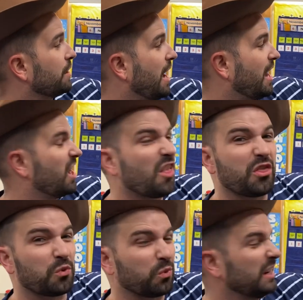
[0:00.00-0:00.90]

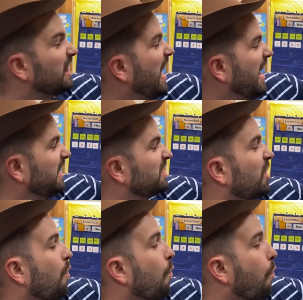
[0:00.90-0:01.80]
had three legs,
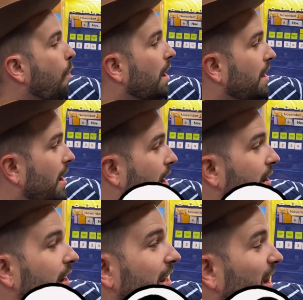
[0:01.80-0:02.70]
one
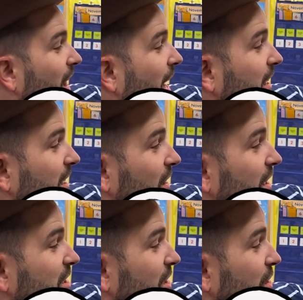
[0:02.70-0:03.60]
eye. He liked to
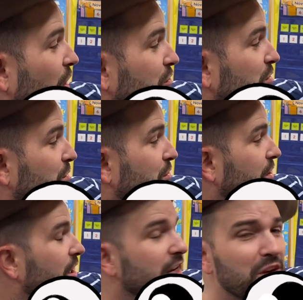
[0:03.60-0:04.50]
listen to country music.